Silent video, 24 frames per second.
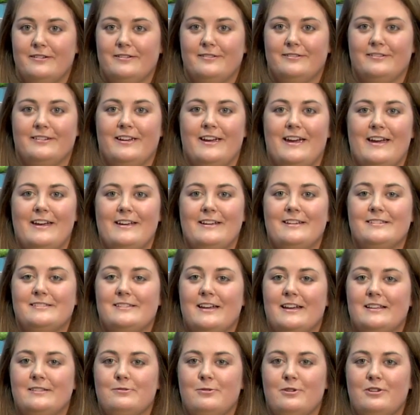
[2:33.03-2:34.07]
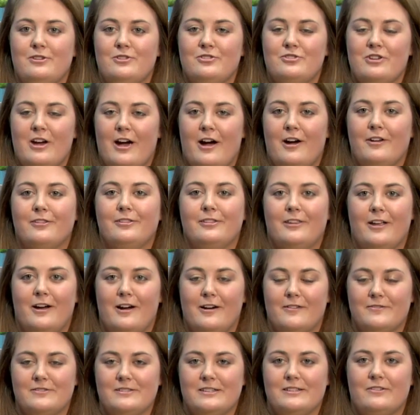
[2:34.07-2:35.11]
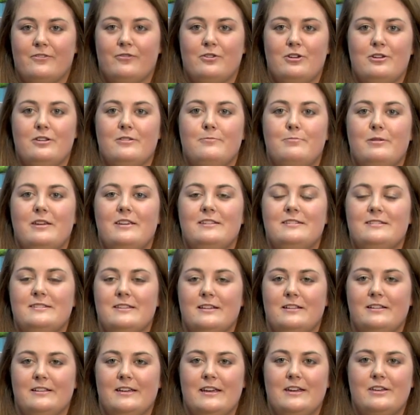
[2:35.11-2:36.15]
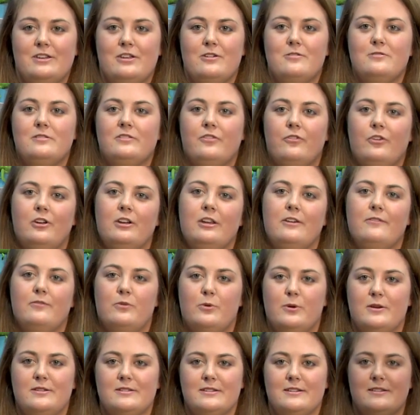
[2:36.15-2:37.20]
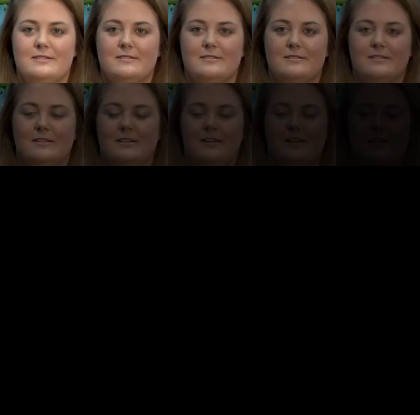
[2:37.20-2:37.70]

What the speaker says: okay, because that's what your child loves, is for you to be silly and use funny voices.